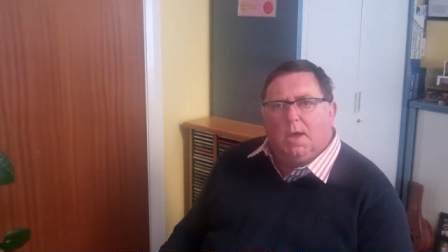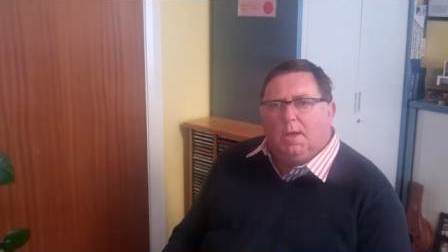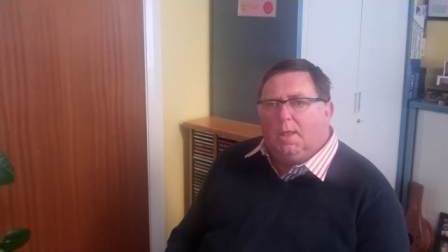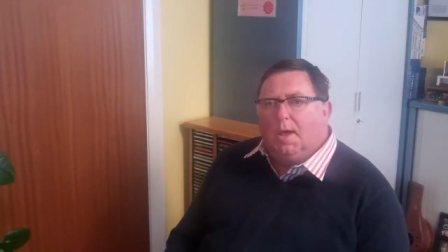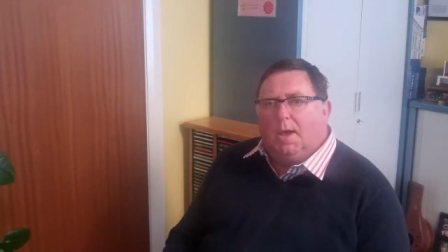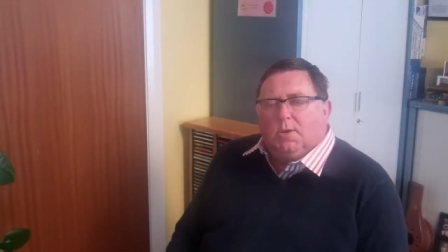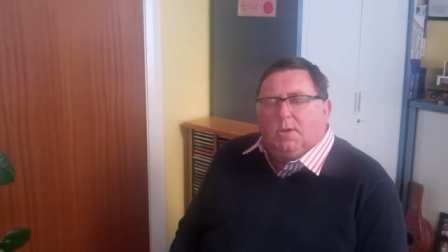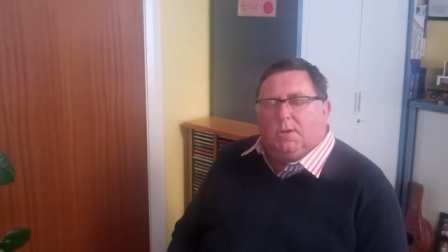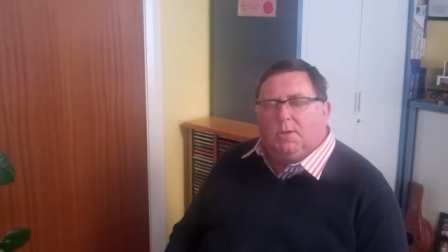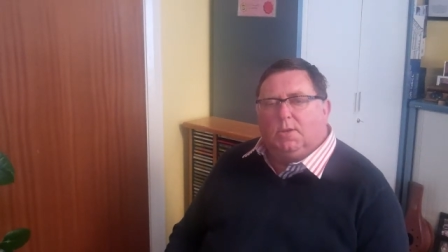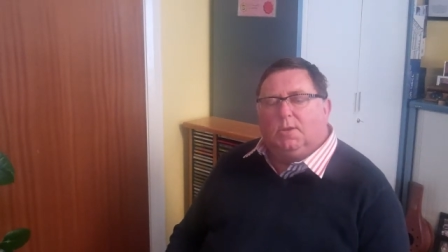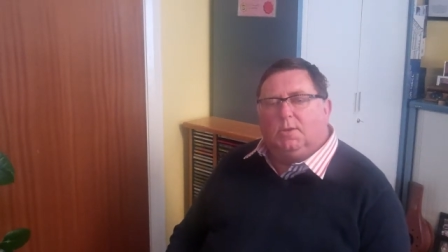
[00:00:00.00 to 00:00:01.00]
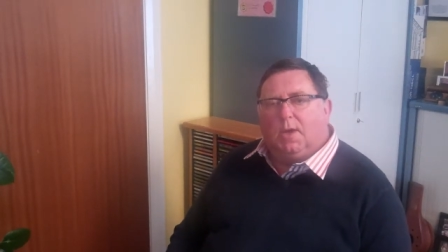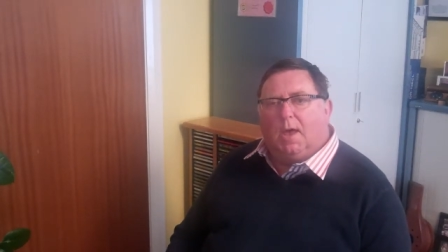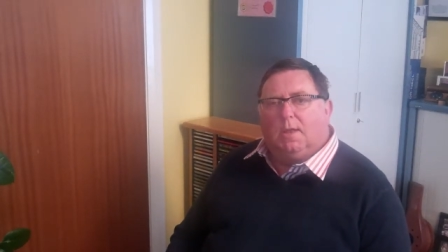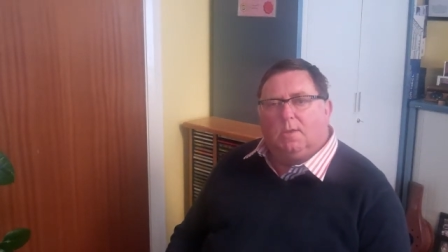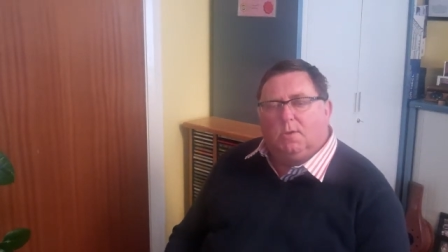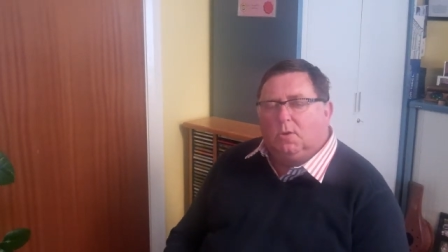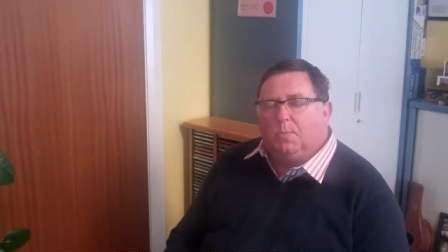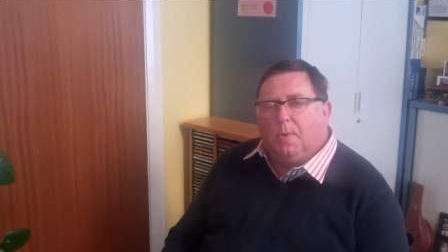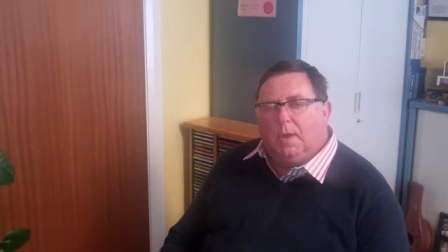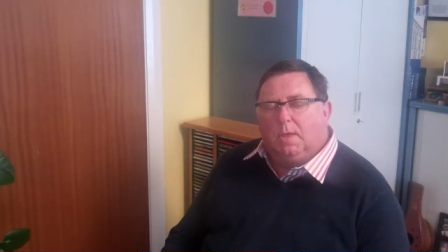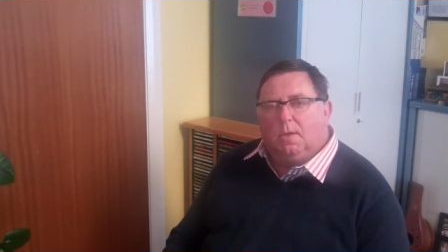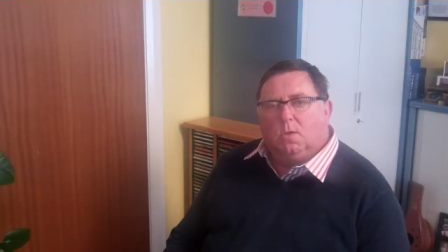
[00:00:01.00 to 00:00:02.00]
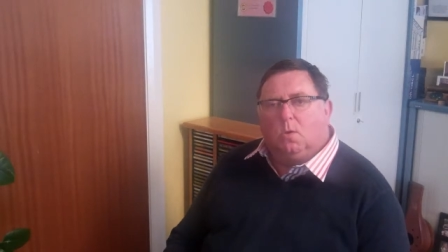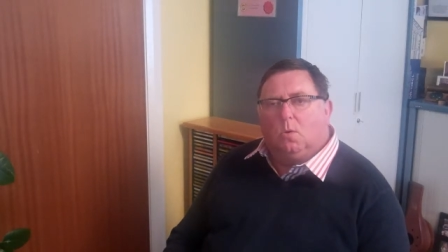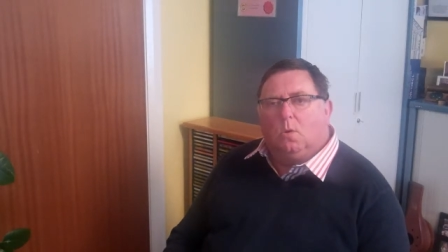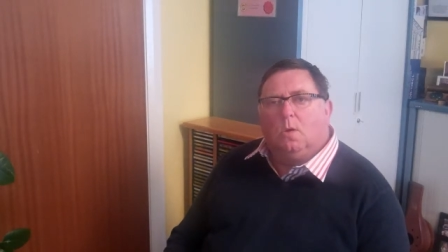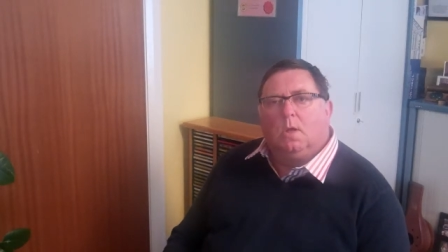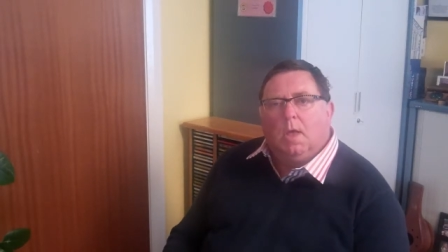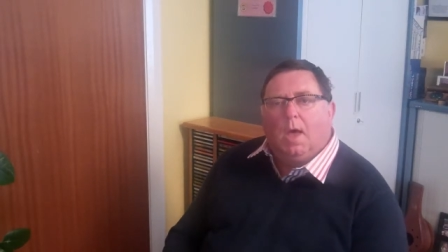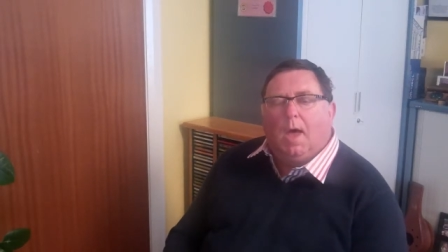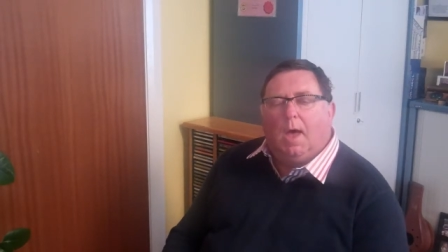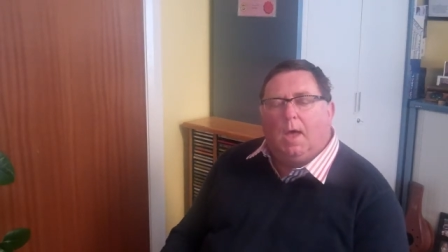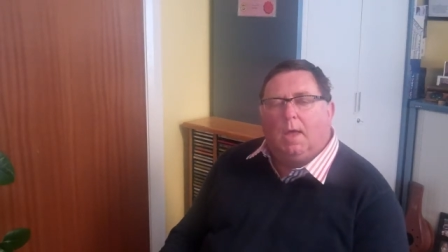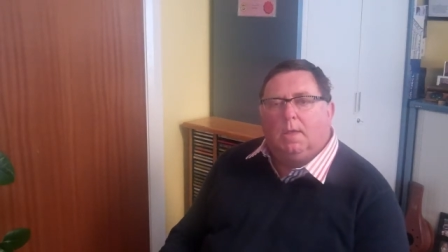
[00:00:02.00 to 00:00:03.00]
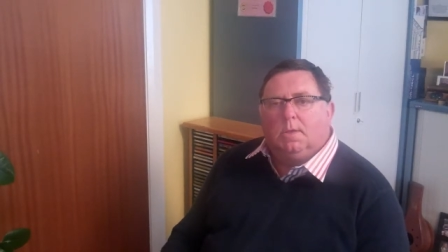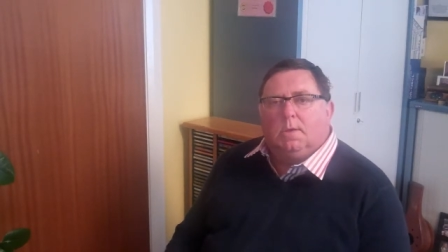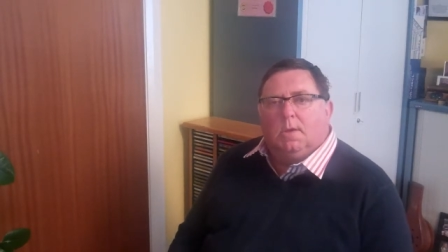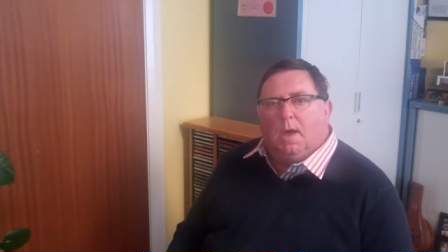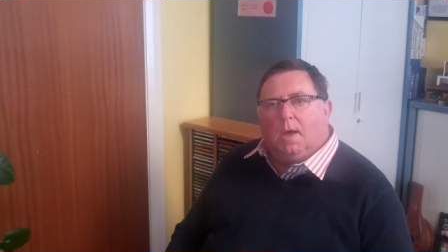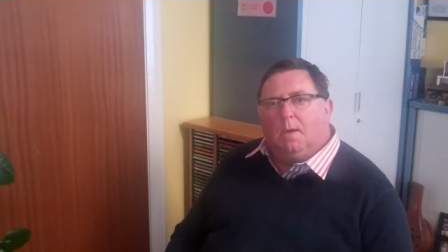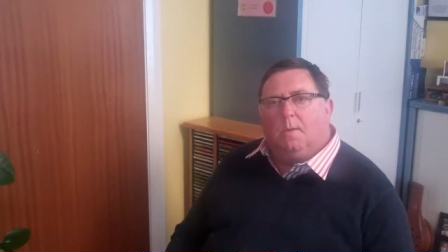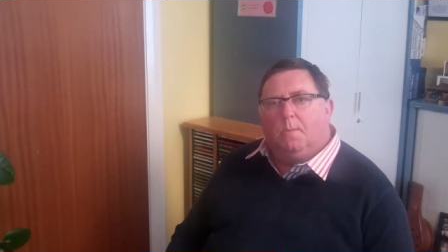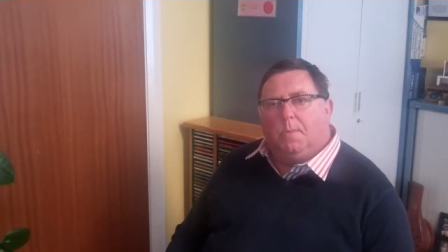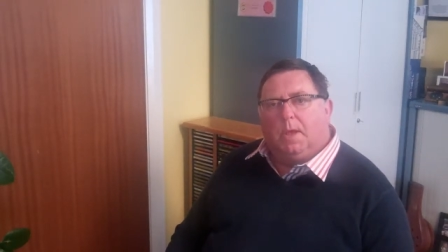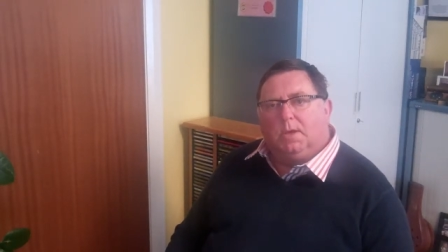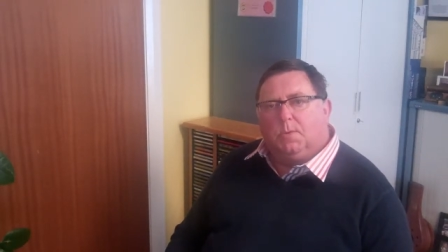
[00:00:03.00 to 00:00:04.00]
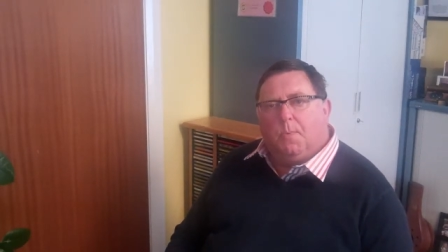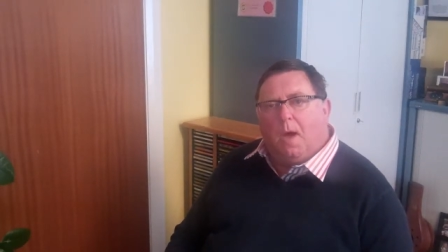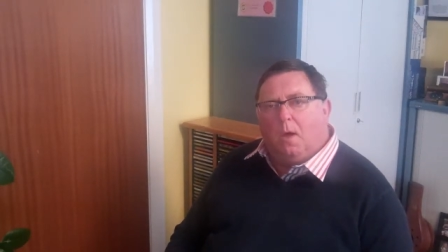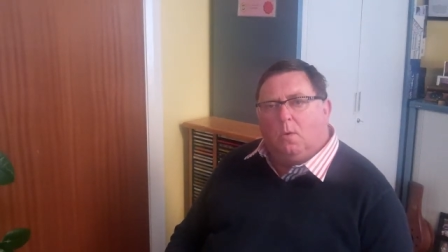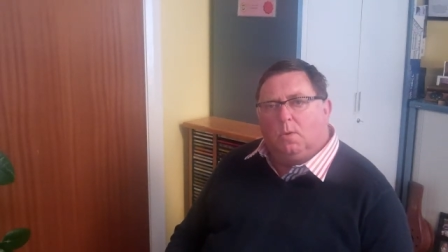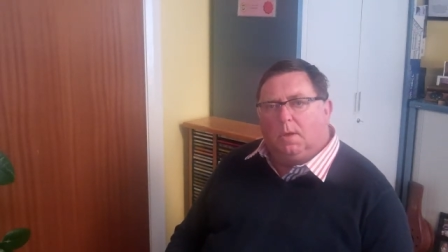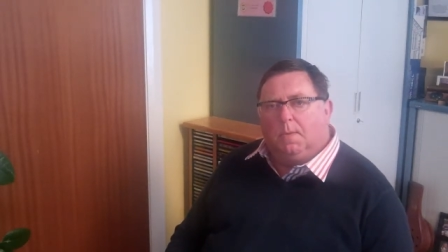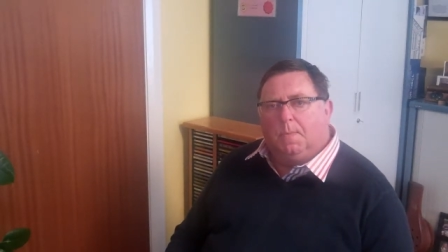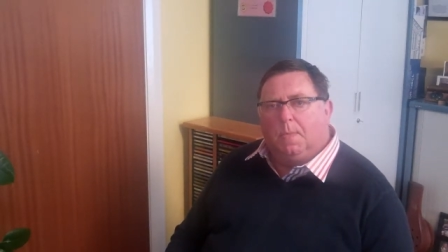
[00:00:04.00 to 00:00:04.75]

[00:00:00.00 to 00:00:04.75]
and I actually sat just by the door and placed my order.